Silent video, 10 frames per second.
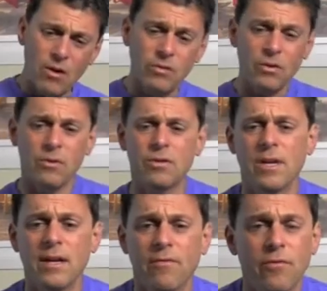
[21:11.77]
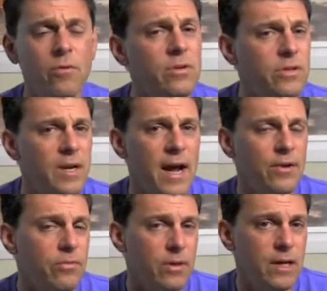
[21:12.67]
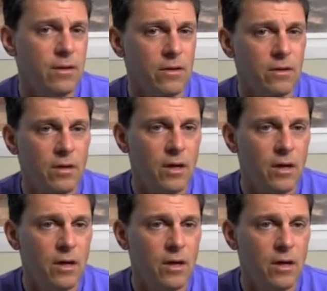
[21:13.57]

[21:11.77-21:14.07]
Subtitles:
You also understand that food is a natural healer.